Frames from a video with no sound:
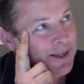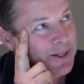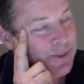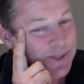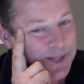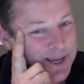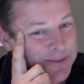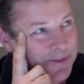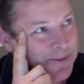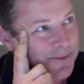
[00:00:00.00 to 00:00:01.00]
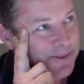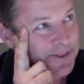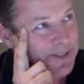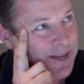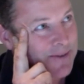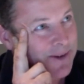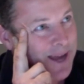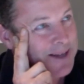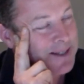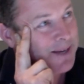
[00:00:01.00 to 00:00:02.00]
to a team of
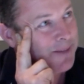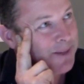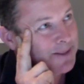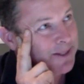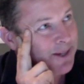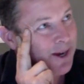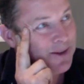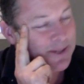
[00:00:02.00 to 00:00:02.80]
7-18 months ago to